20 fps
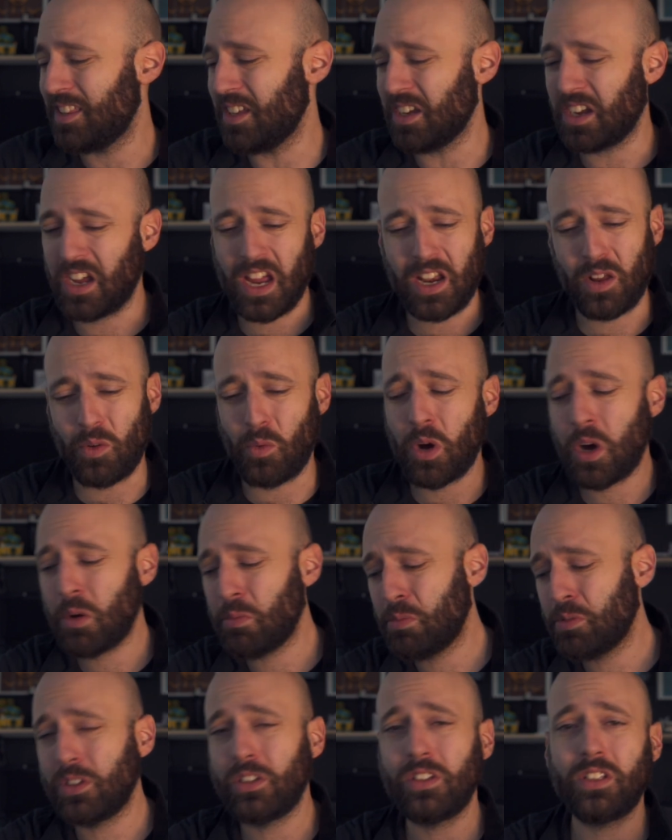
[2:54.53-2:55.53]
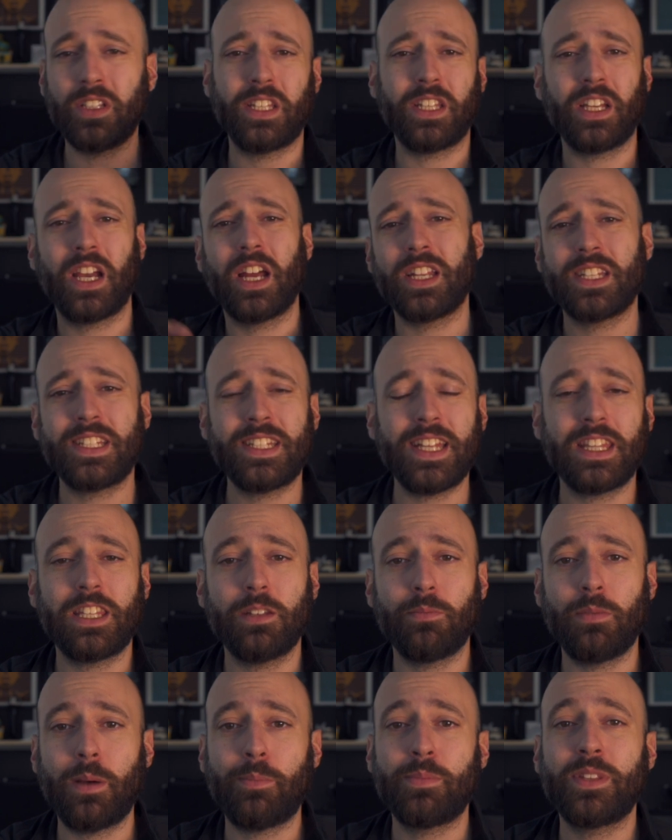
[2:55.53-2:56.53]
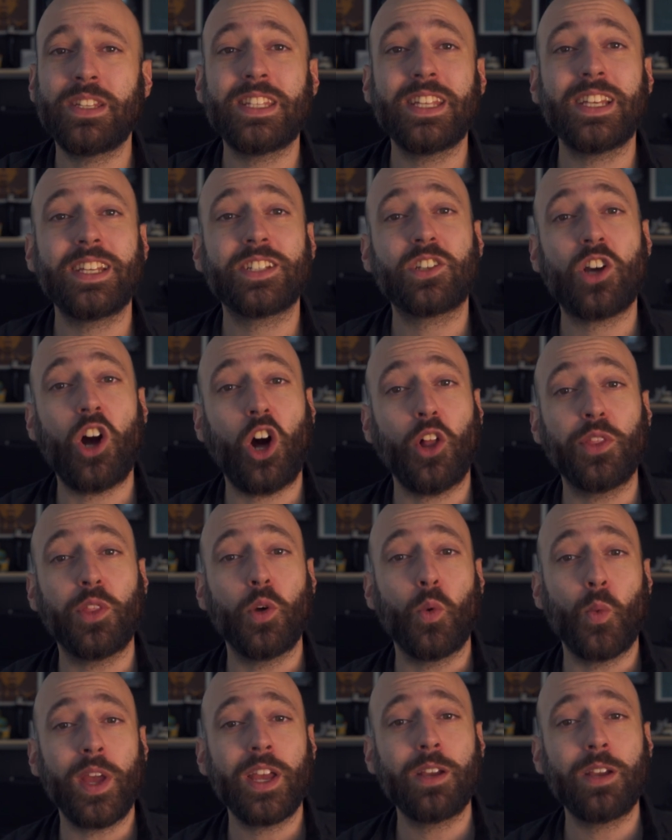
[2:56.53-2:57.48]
They kind of wobble and they got to set them up. This thing is called The